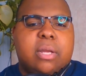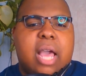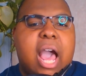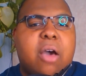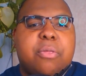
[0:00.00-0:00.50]

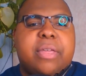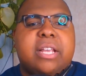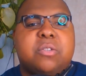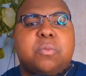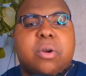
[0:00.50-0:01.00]
how
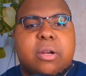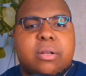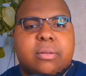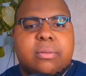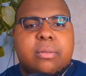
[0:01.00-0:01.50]
things work.
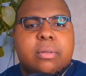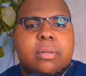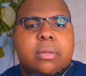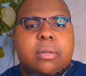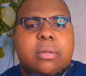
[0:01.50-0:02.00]

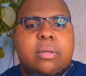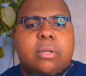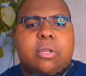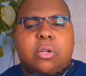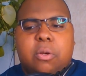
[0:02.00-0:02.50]

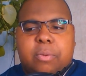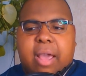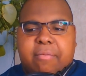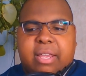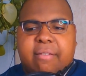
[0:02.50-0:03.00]
You know, we
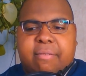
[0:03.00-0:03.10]
have to give